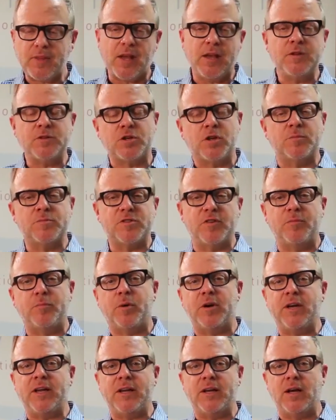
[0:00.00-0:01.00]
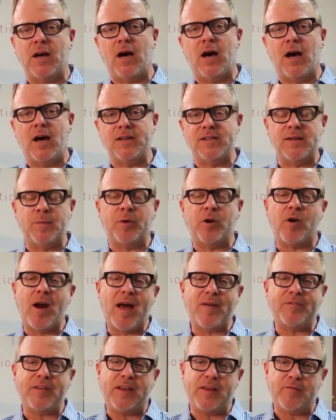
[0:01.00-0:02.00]
In terms of putting
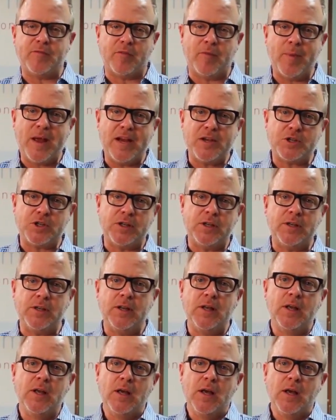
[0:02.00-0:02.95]
demographic information,